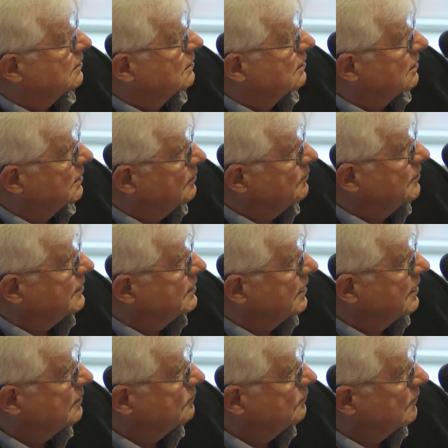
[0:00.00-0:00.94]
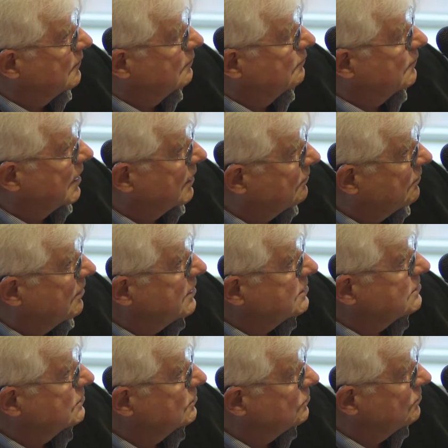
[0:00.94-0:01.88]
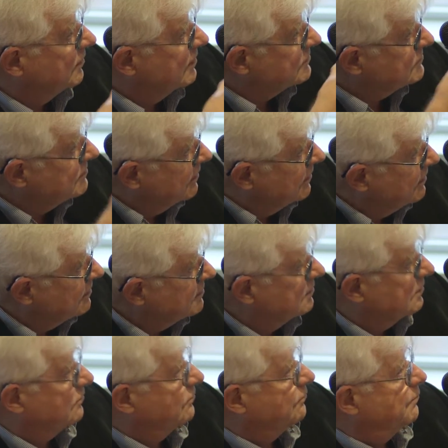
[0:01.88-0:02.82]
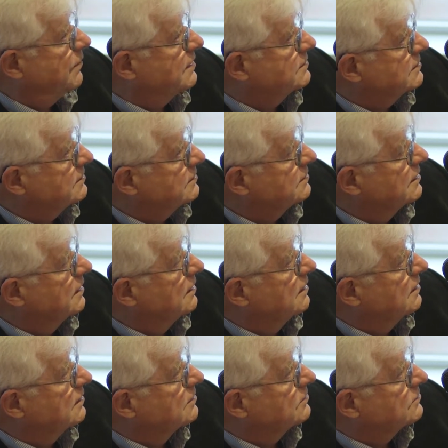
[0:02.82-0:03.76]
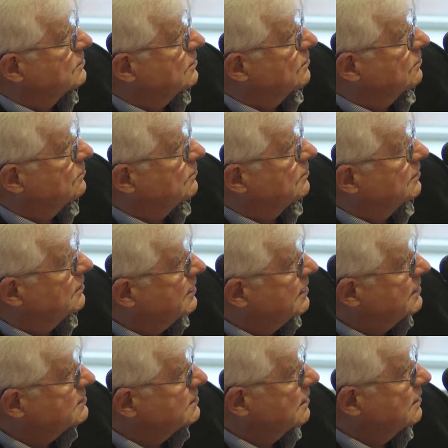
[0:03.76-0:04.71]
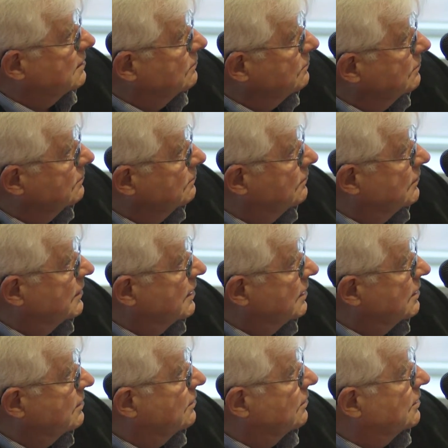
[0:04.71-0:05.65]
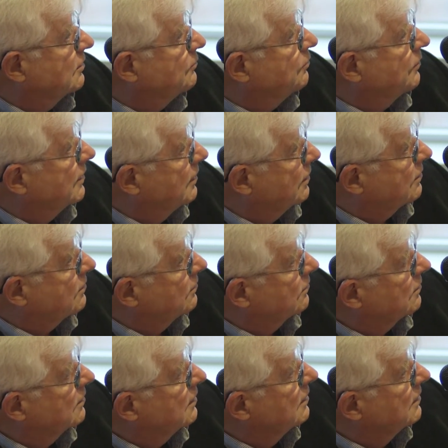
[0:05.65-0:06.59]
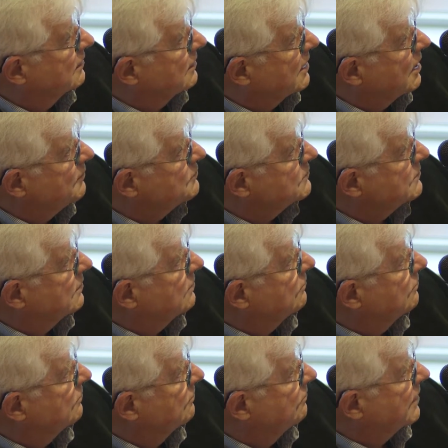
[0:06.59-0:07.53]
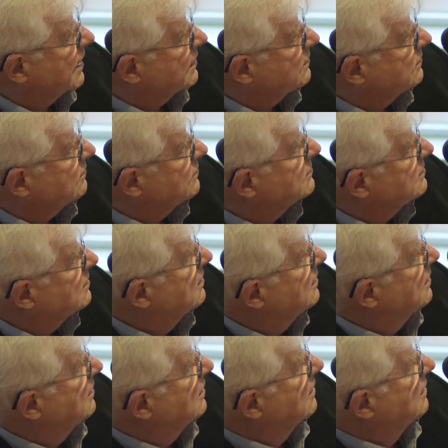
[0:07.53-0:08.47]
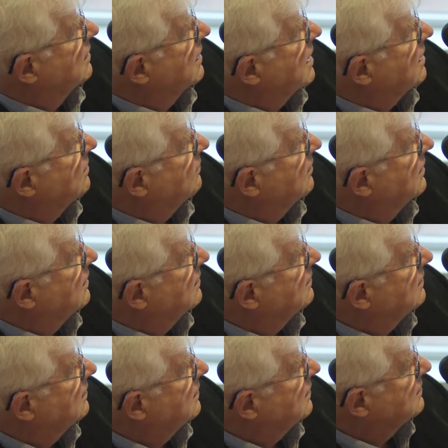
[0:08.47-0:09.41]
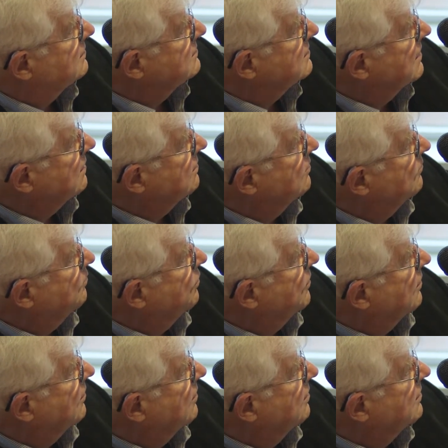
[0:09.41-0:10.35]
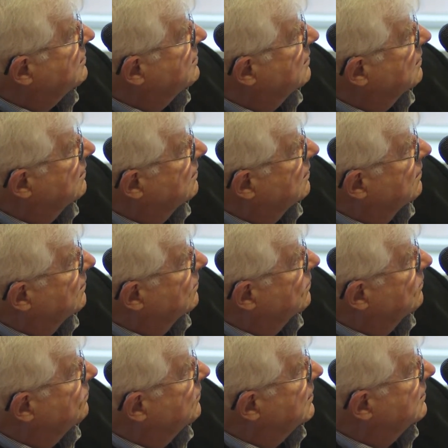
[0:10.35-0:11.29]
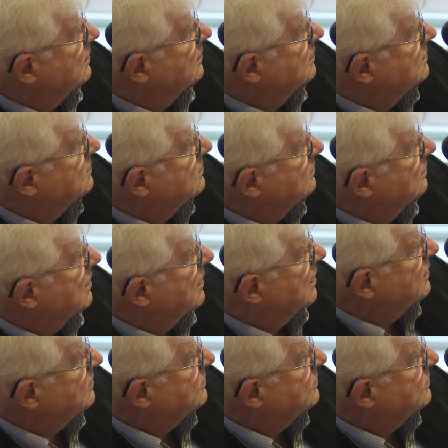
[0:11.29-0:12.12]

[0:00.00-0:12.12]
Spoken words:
limiting migration to the cities of peasants. So these are what I call the political types of factors. Now, in the second part, we try